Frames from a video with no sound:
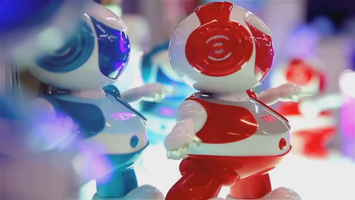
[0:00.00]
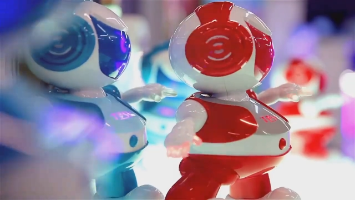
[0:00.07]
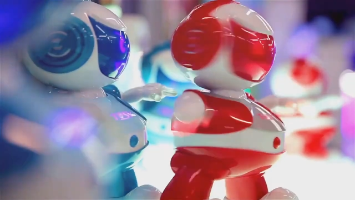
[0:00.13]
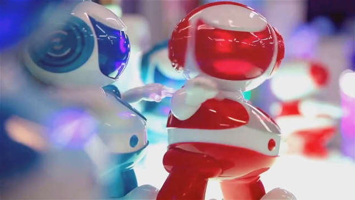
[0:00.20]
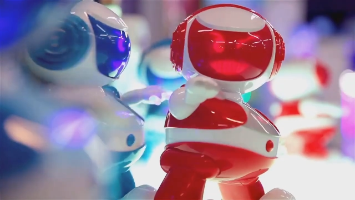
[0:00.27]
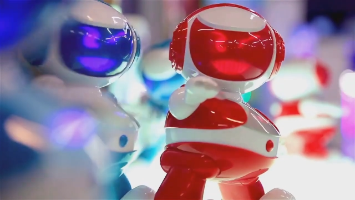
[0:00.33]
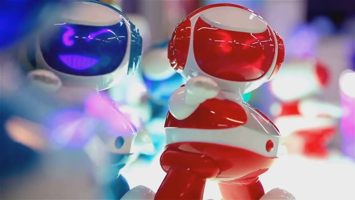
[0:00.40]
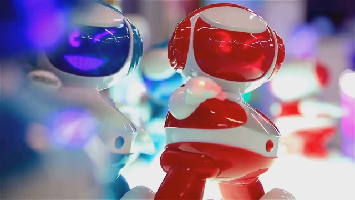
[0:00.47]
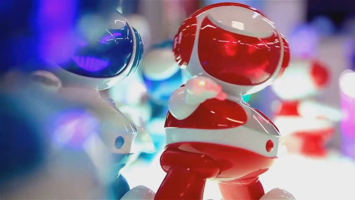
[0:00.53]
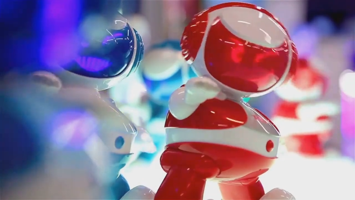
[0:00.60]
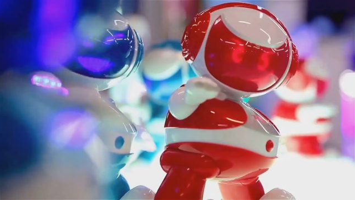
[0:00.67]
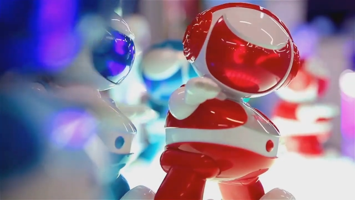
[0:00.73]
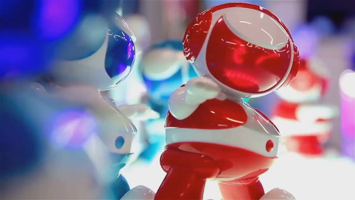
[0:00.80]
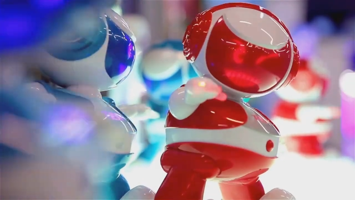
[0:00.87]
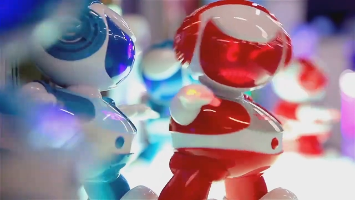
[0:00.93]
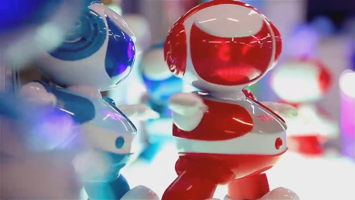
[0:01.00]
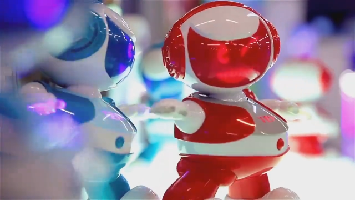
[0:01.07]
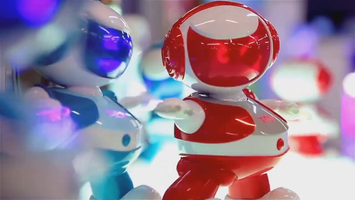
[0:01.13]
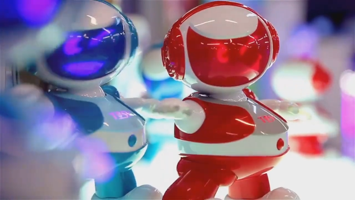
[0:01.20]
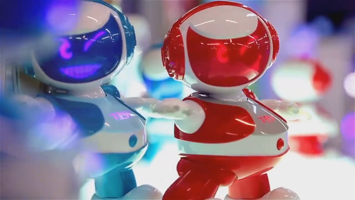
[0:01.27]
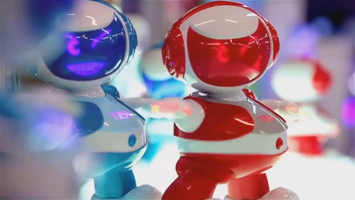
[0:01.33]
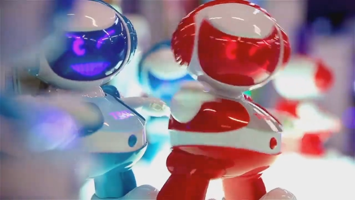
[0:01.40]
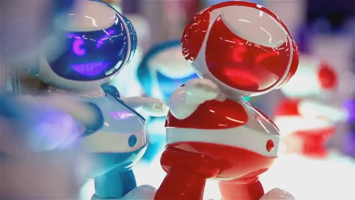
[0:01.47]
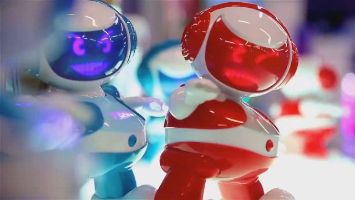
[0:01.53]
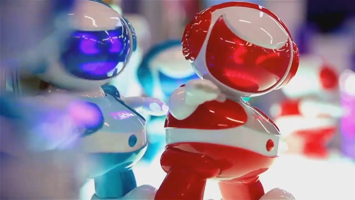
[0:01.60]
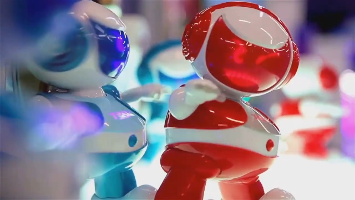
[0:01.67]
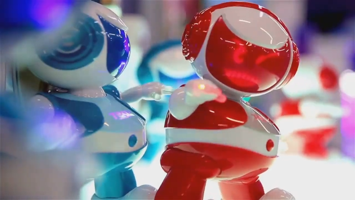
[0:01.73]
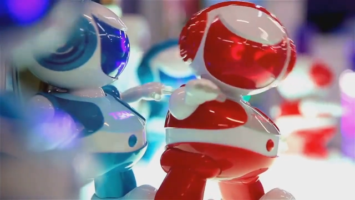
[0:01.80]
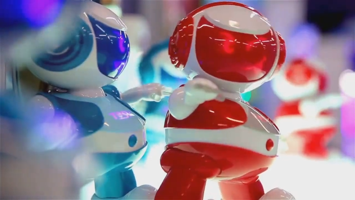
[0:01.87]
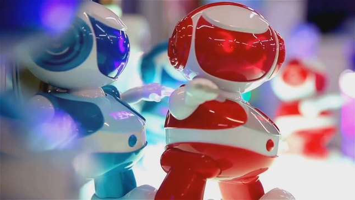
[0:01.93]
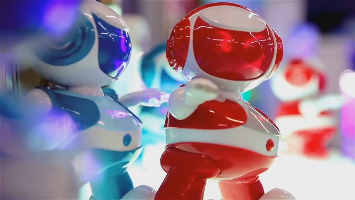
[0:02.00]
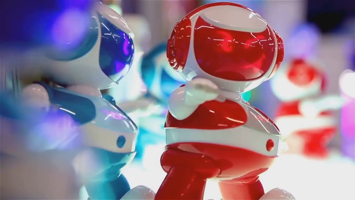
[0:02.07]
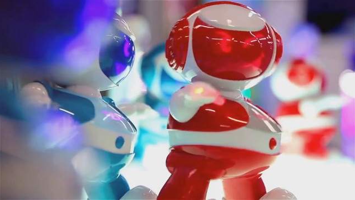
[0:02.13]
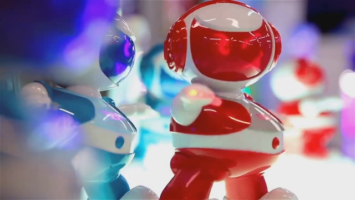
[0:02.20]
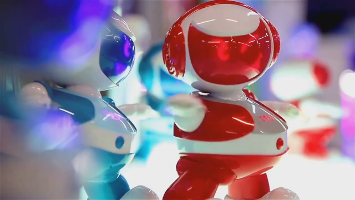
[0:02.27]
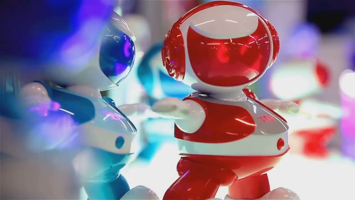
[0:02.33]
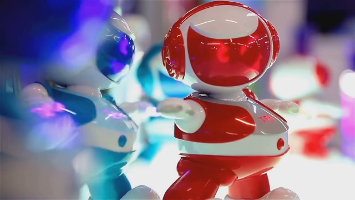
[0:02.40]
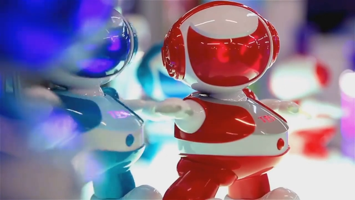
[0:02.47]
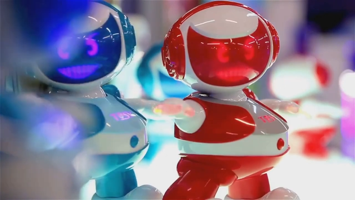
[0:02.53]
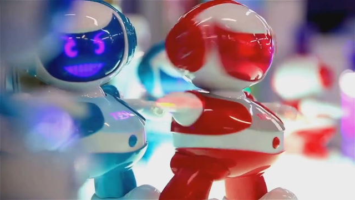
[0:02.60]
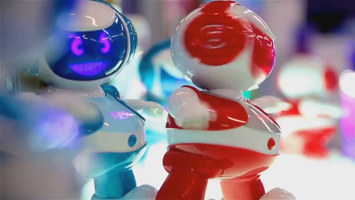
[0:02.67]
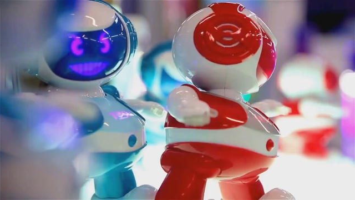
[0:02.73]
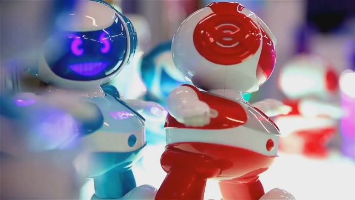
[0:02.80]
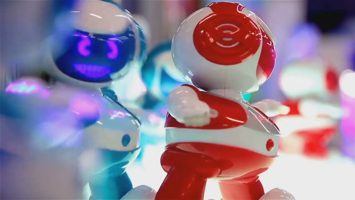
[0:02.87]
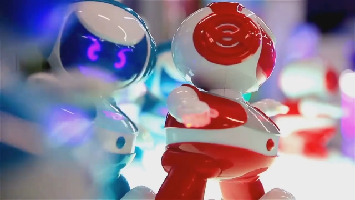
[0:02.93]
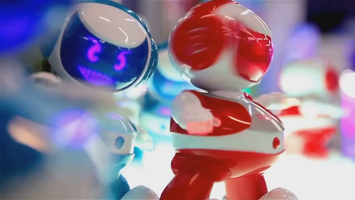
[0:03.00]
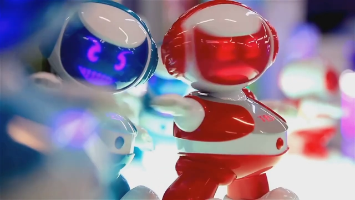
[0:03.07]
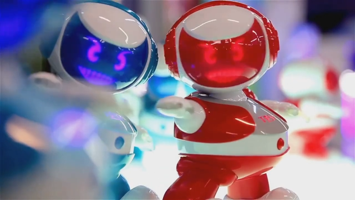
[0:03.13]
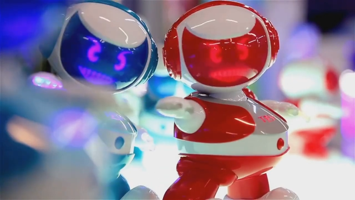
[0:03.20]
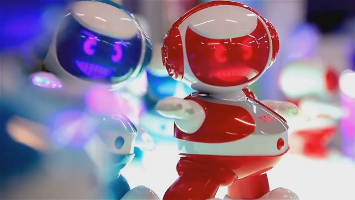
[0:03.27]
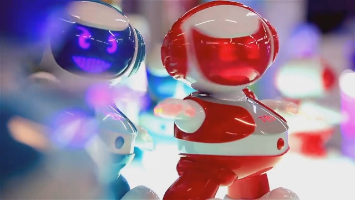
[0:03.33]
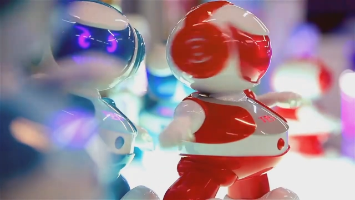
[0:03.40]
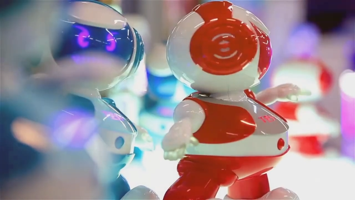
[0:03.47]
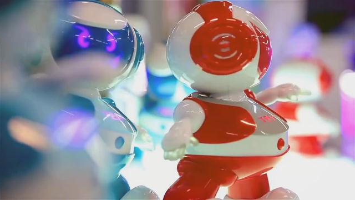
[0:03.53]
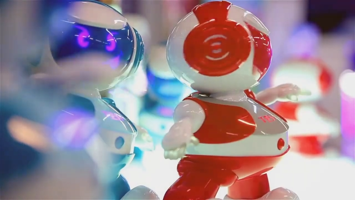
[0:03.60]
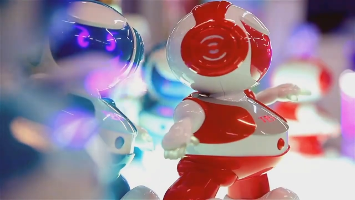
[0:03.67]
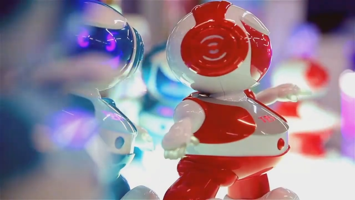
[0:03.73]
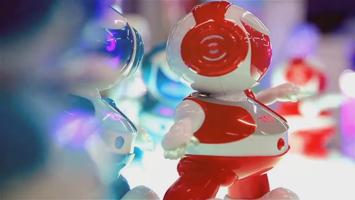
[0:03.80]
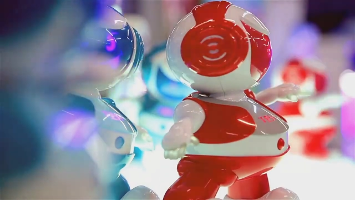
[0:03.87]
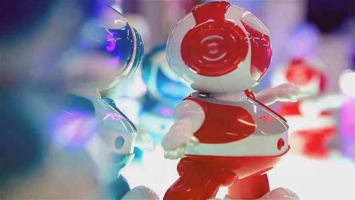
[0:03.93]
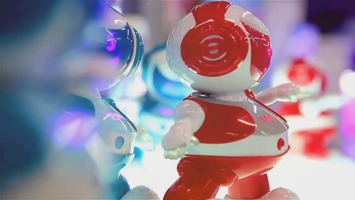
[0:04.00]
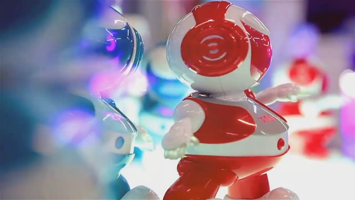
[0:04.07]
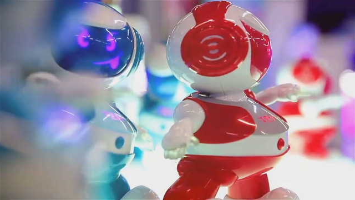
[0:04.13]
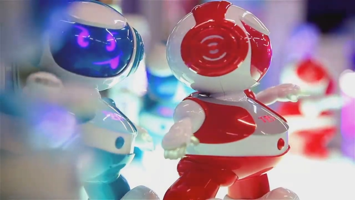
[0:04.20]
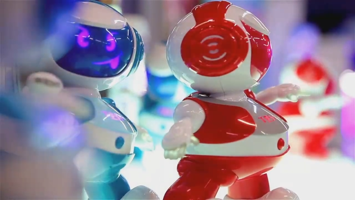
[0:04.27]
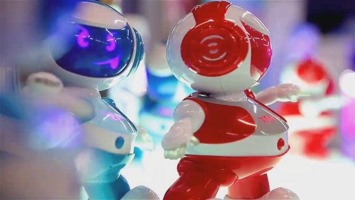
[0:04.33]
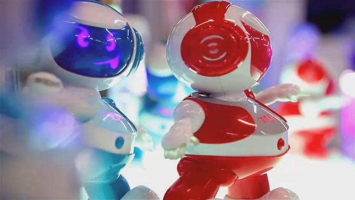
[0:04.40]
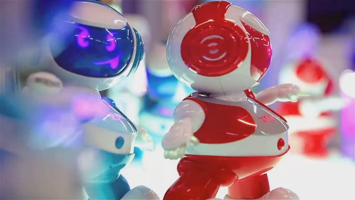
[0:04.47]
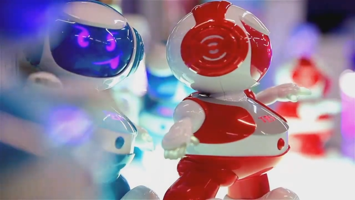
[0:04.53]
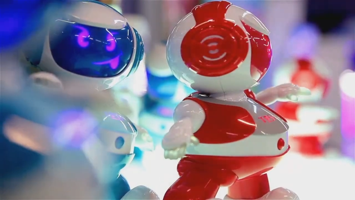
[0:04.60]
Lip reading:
Nobody's mouth can be seen.